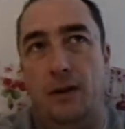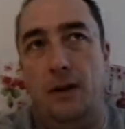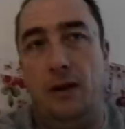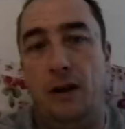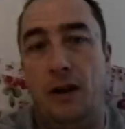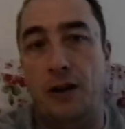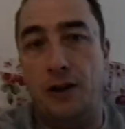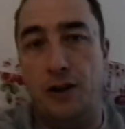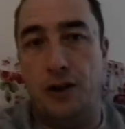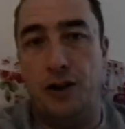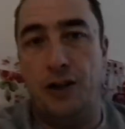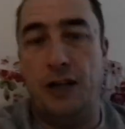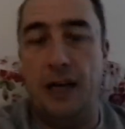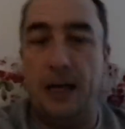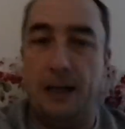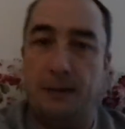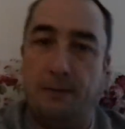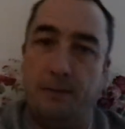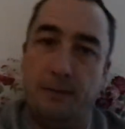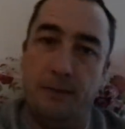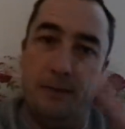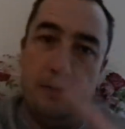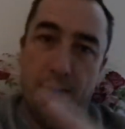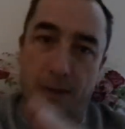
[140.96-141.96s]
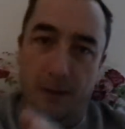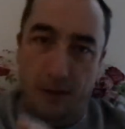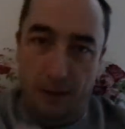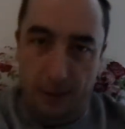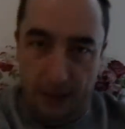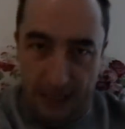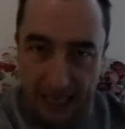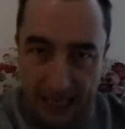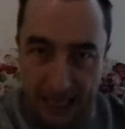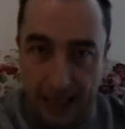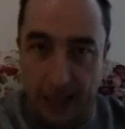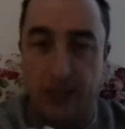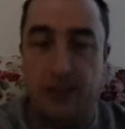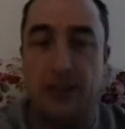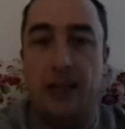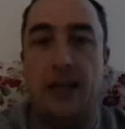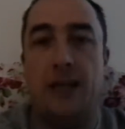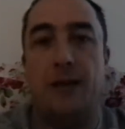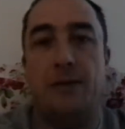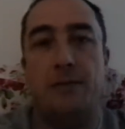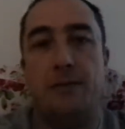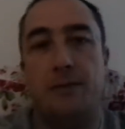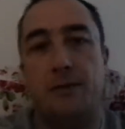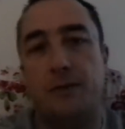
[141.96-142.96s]
lunchtime, dinner
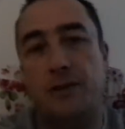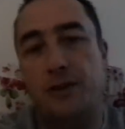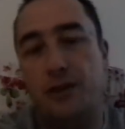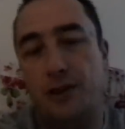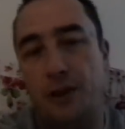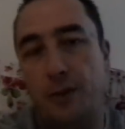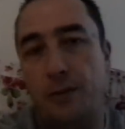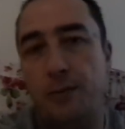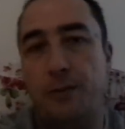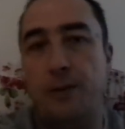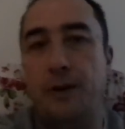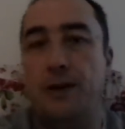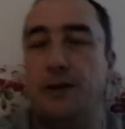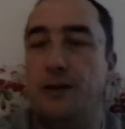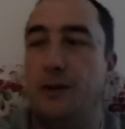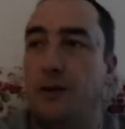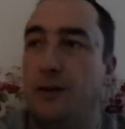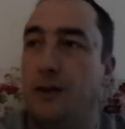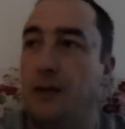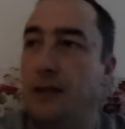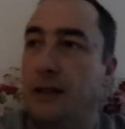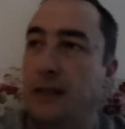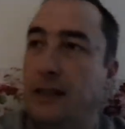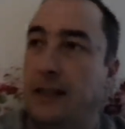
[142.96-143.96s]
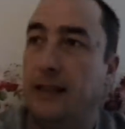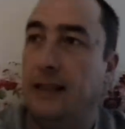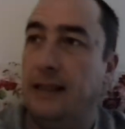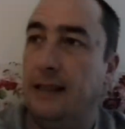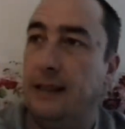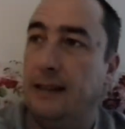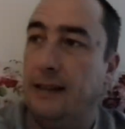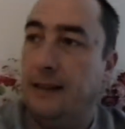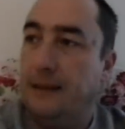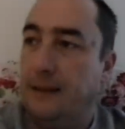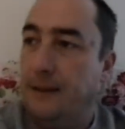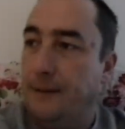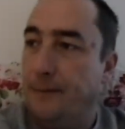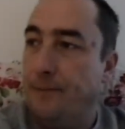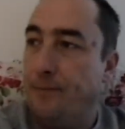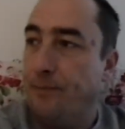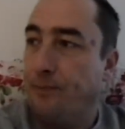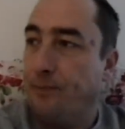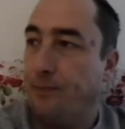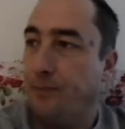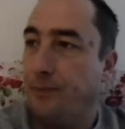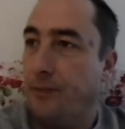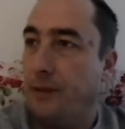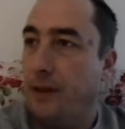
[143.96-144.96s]
time, supper, so
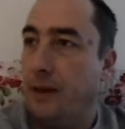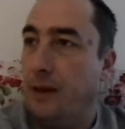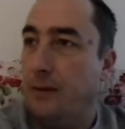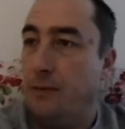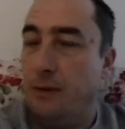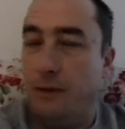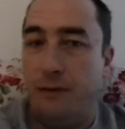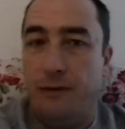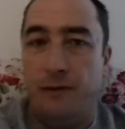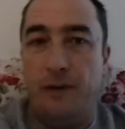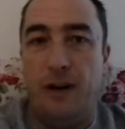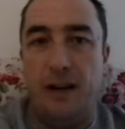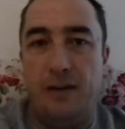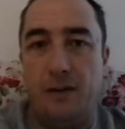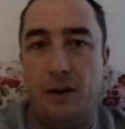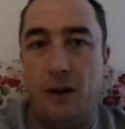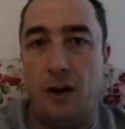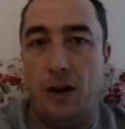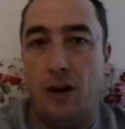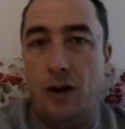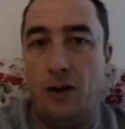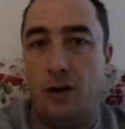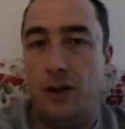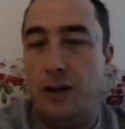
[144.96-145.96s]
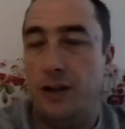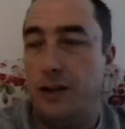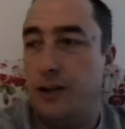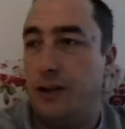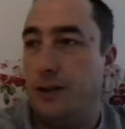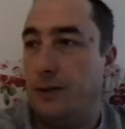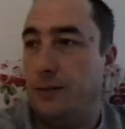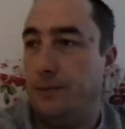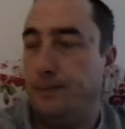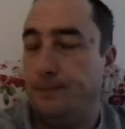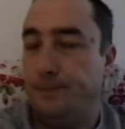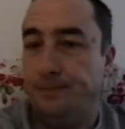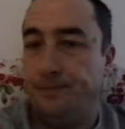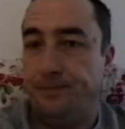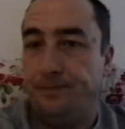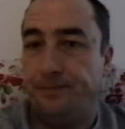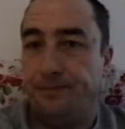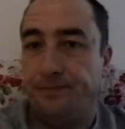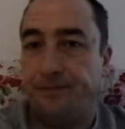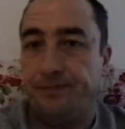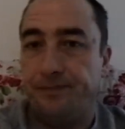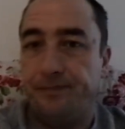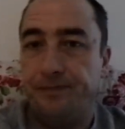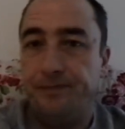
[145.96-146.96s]
about 5 o'clock-ish.
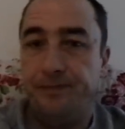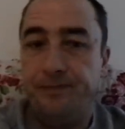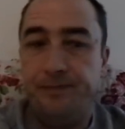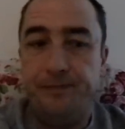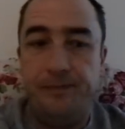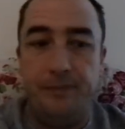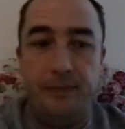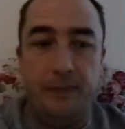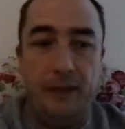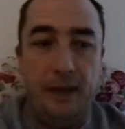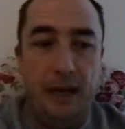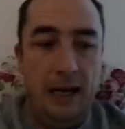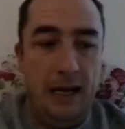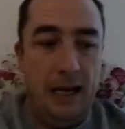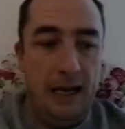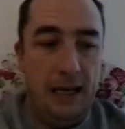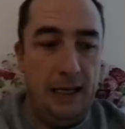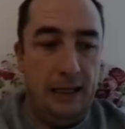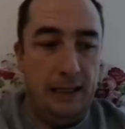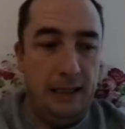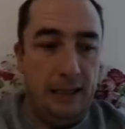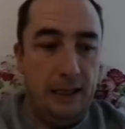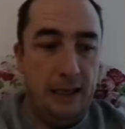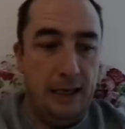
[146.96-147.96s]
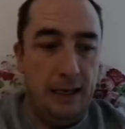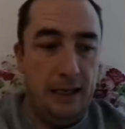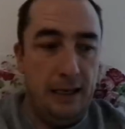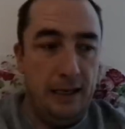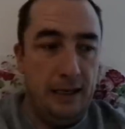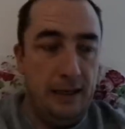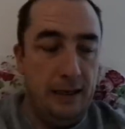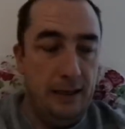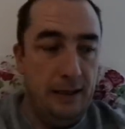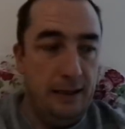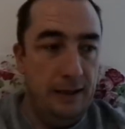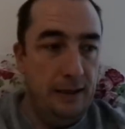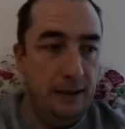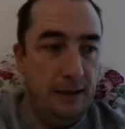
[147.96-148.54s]
And that